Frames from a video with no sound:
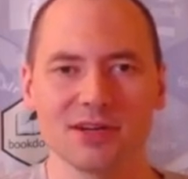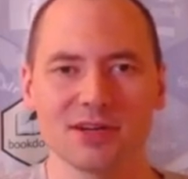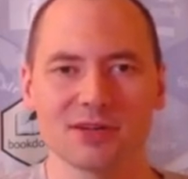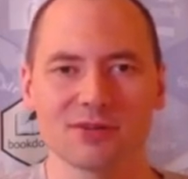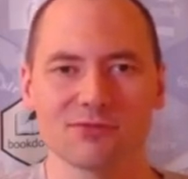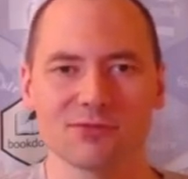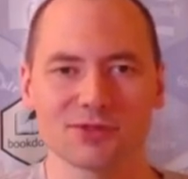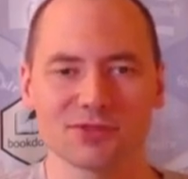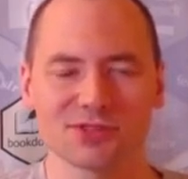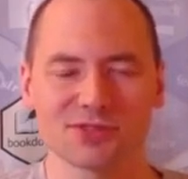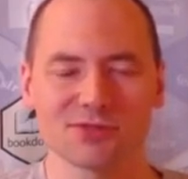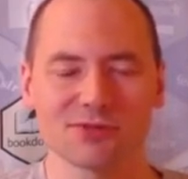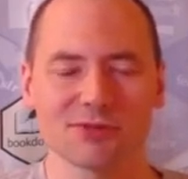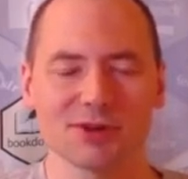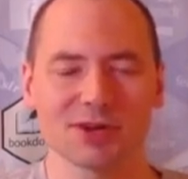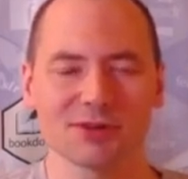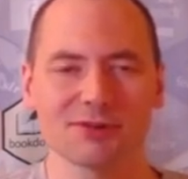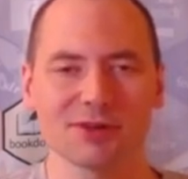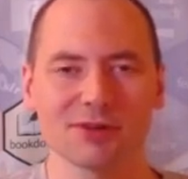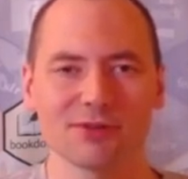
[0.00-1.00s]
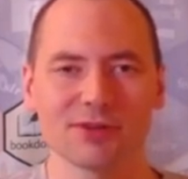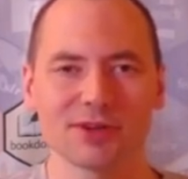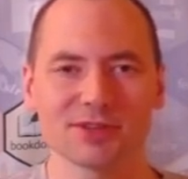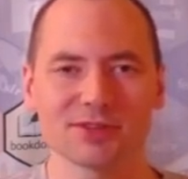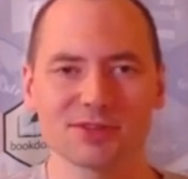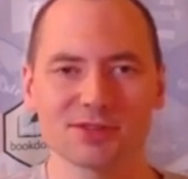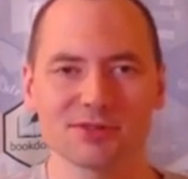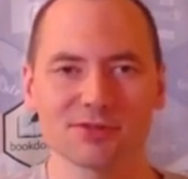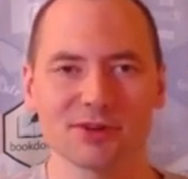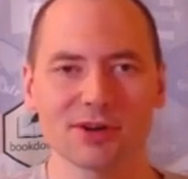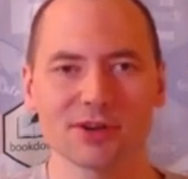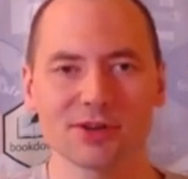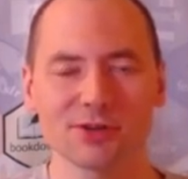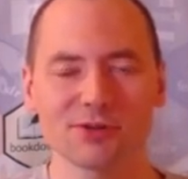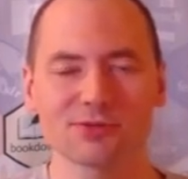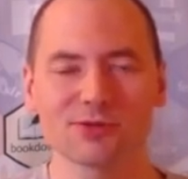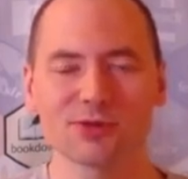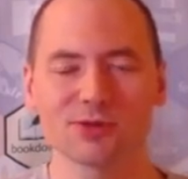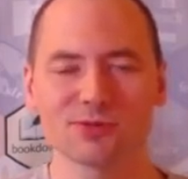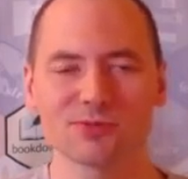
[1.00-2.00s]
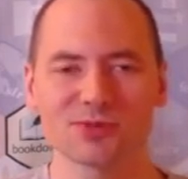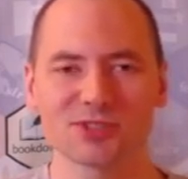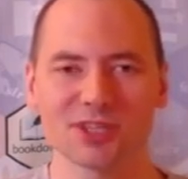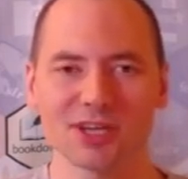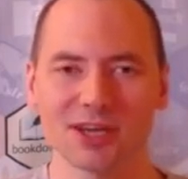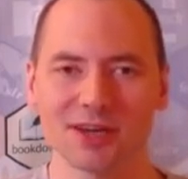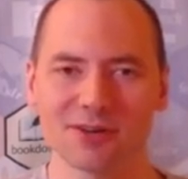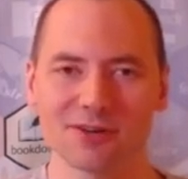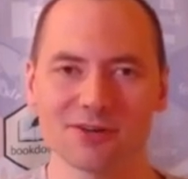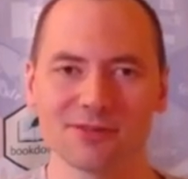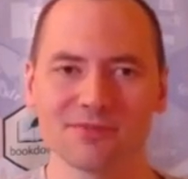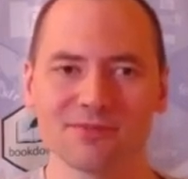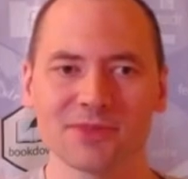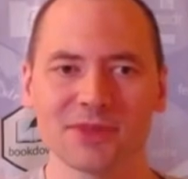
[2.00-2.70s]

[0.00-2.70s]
which directly links to our YouTube channel.